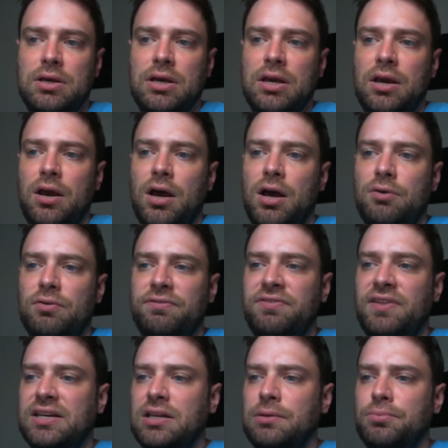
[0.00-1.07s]

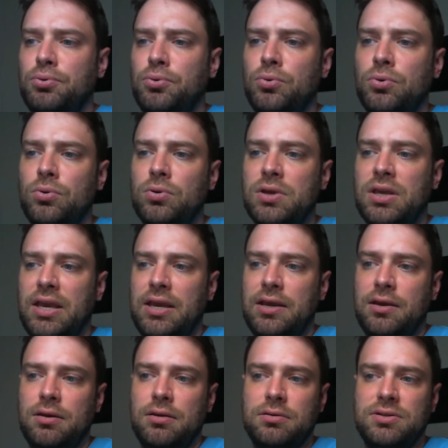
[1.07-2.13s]
Reflecting Pool
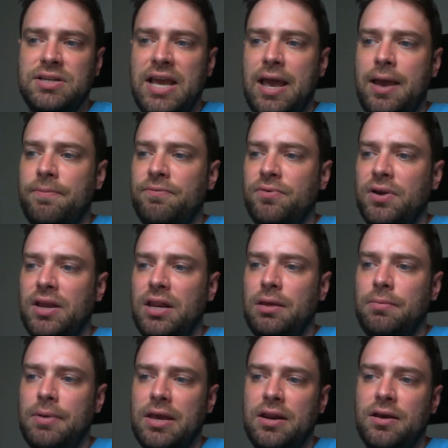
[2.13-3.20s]
can tap for any
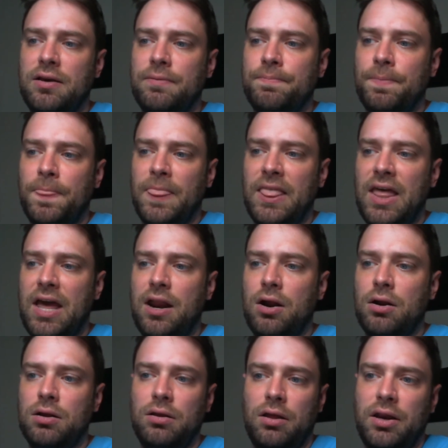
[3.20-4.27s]
mana that
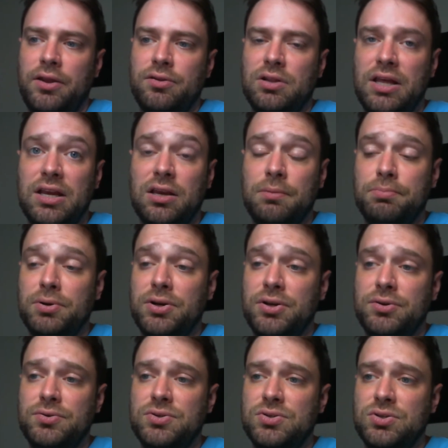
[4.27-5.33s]
another land could
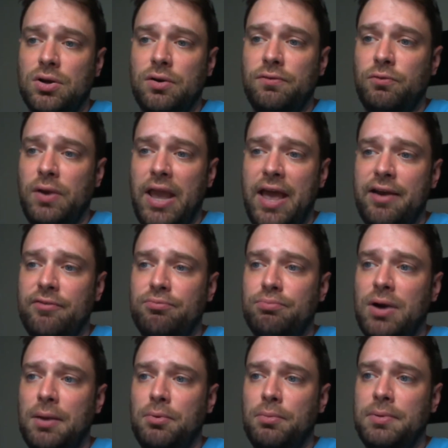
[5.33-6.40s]
produce. So if we have
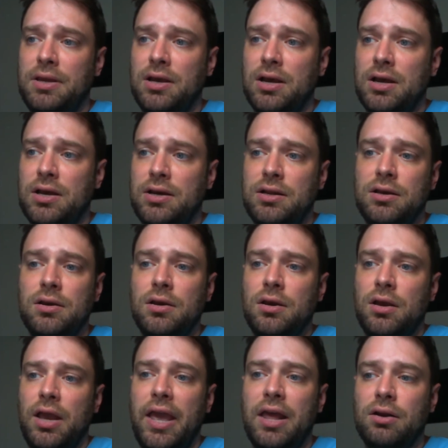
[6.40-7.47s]
Primal Beyond,
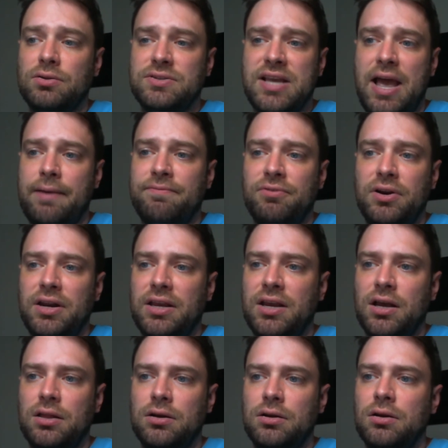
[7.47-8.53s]
it'll tap for any
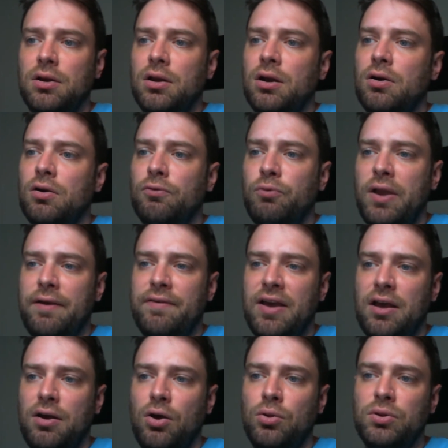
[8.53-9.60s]
color. Or if we have
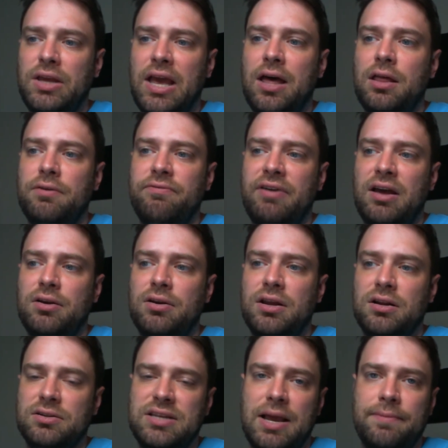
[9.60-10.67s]
only Hallowed Fountain, it'll
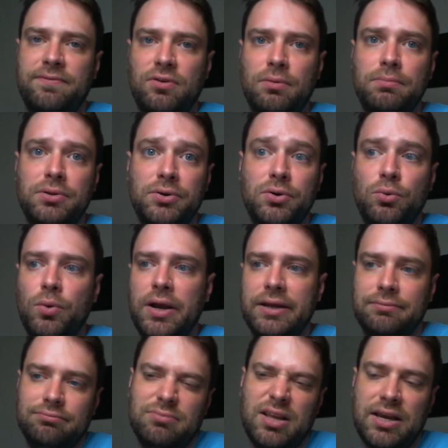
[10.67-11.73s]
tap for a blue and a white.
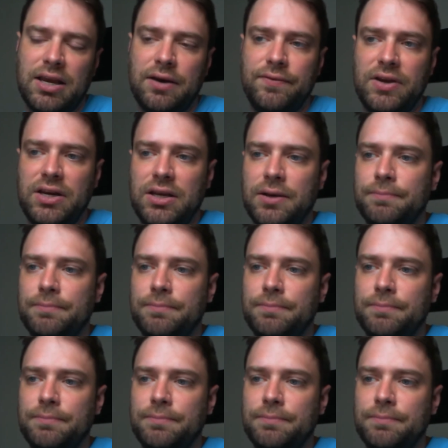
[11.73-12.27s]
That kind of idea.